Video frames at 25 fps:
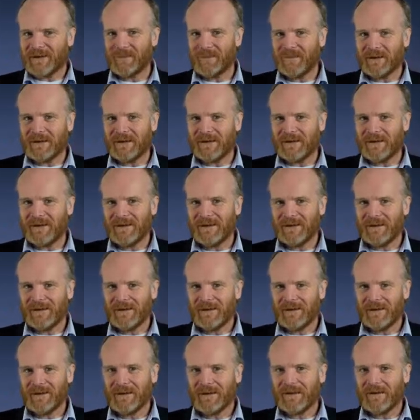many,
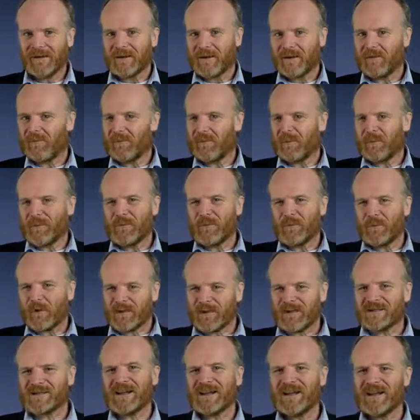there would be one
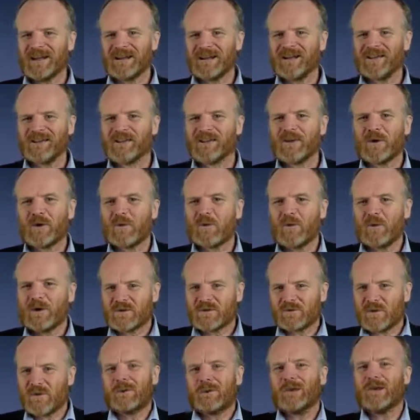sentence which
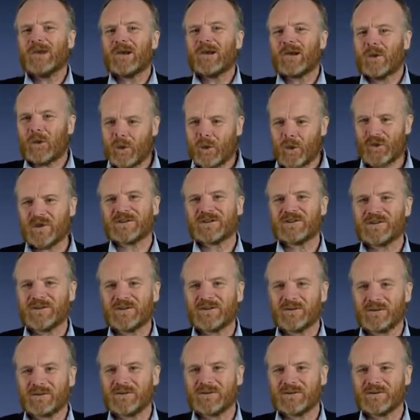would be the longest
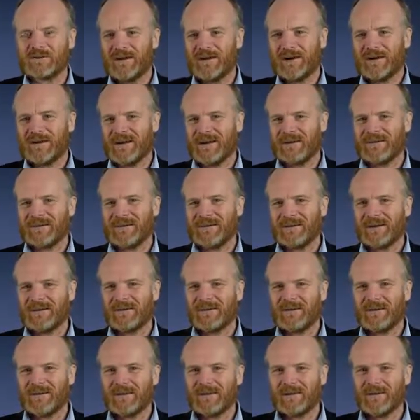of this finite
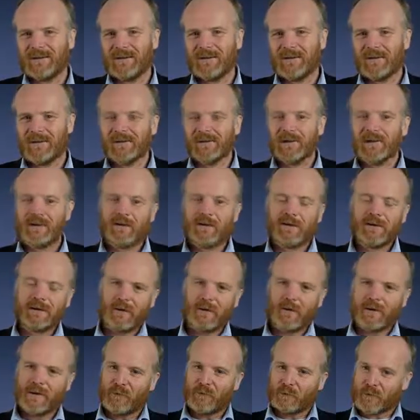set. Now
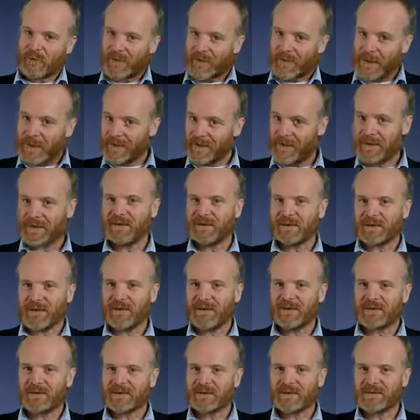I could take that
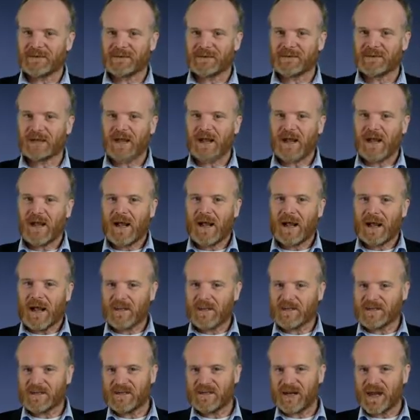sentence and
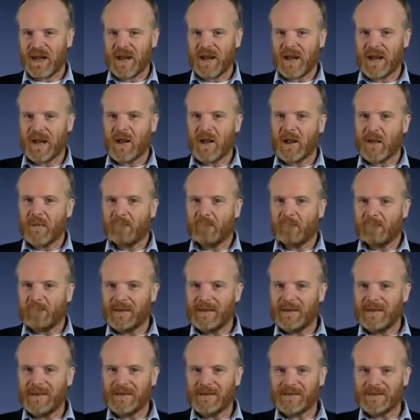say,
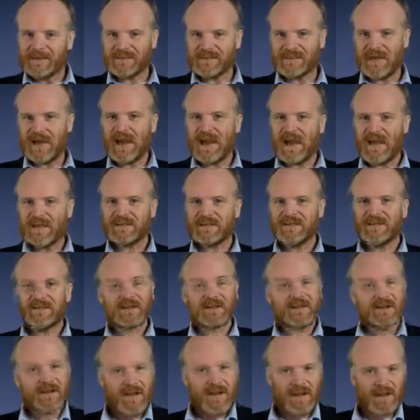Pete says,
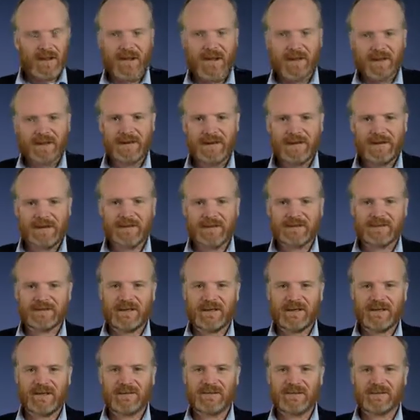and then that
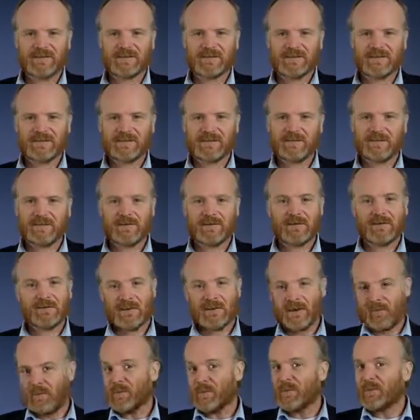sentence.
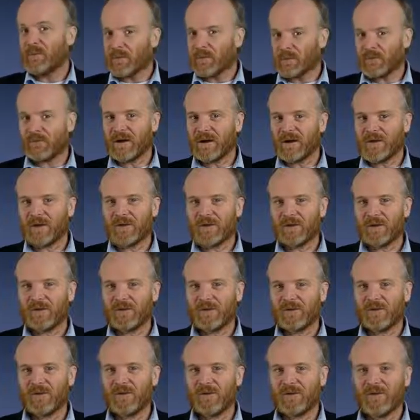That would be already
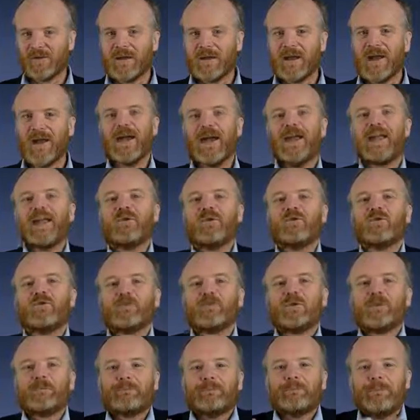longer. And I could
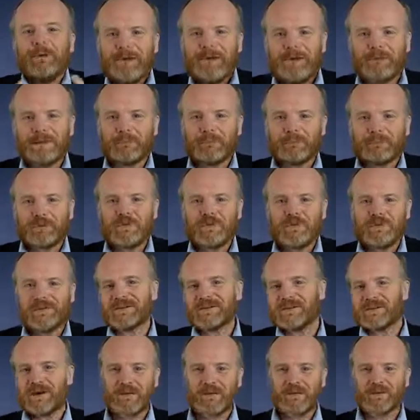repeat that
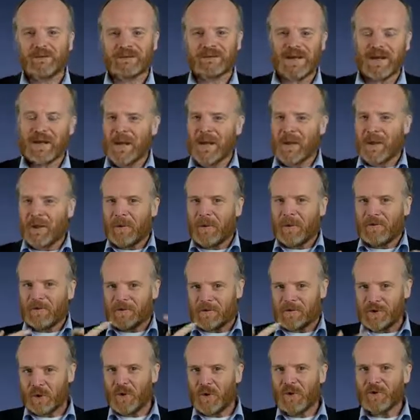procedure. I could say,
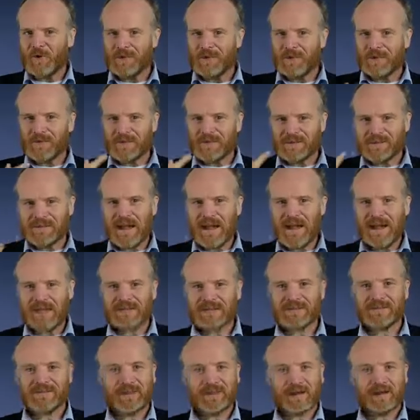John
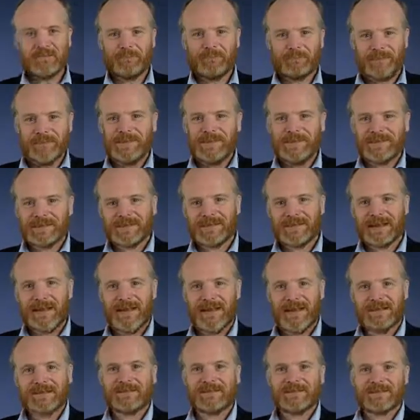says that Pete
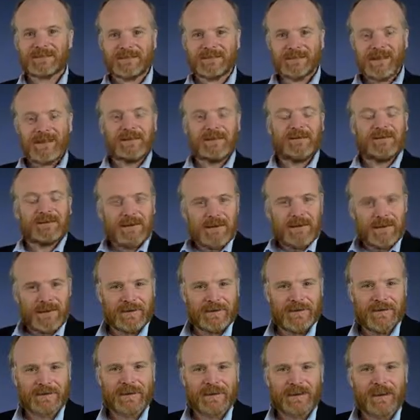says that, and
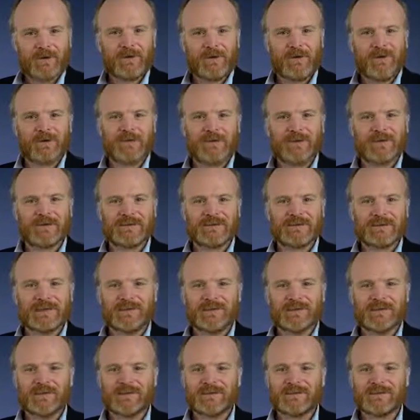then our longest
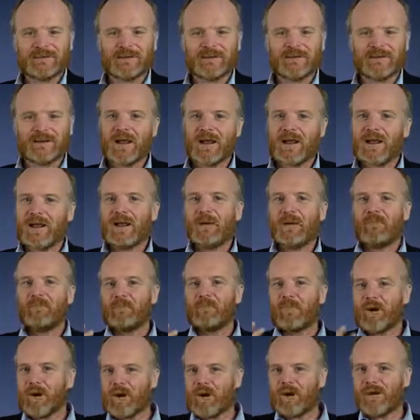sentence.
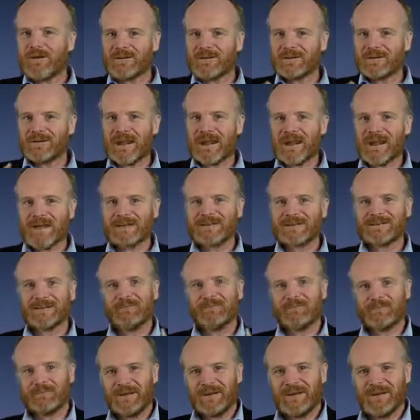Mark says
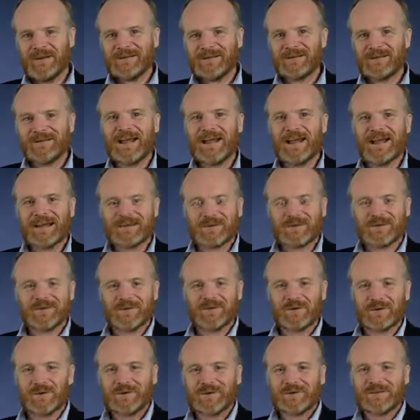that Pete says that
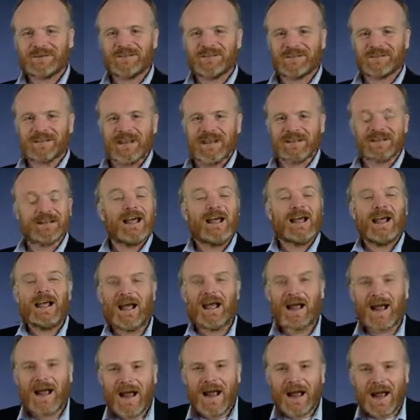John says,
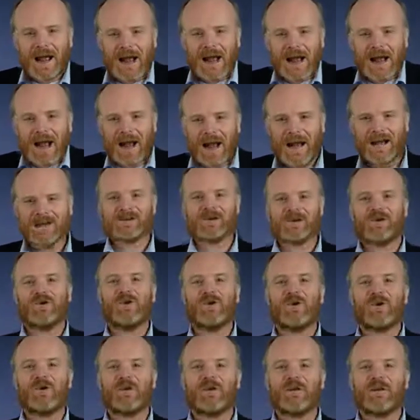and so
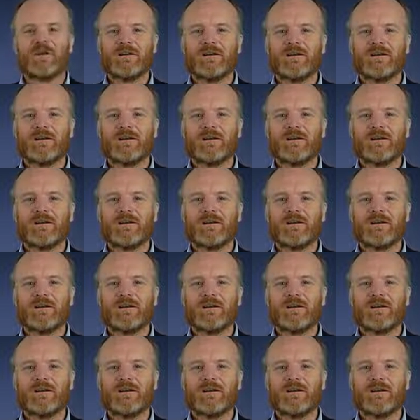on.